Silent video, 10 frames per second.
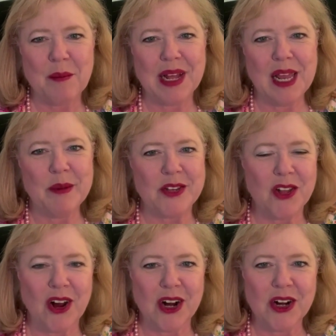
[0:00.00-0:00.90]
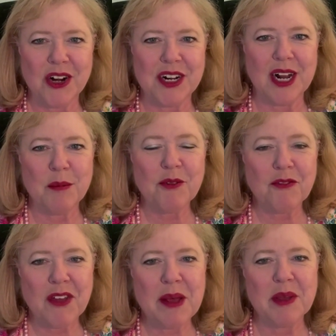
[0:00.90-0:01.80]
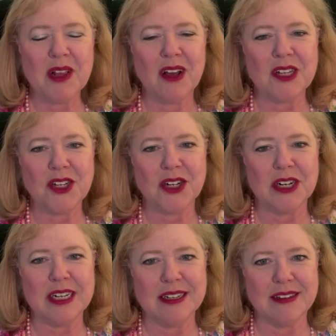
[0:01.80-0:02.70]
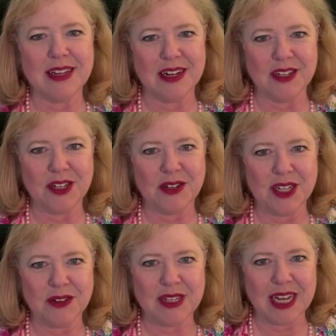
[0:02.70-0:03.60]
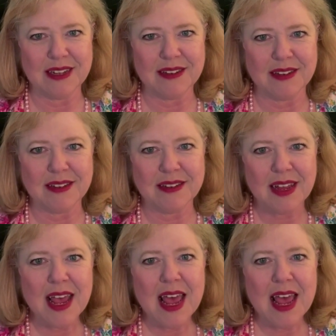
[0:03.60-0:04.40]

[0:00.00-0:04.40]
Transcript: My name is Laura Hurd, and I'm a family law attorney in San Antonio, Texas.